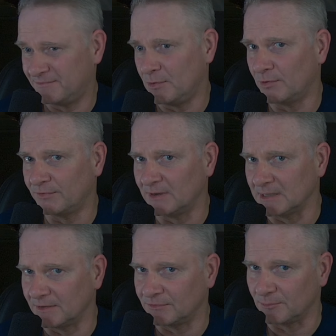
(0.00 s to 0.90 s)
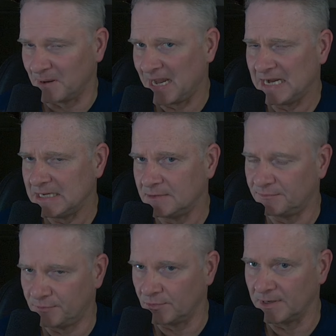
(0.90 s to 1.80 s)
course, unless they're paid
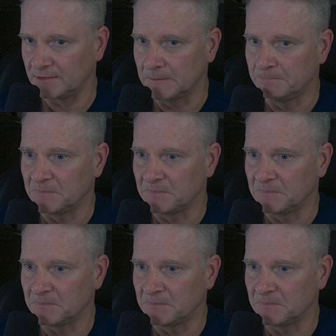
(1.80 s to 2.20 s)
for it.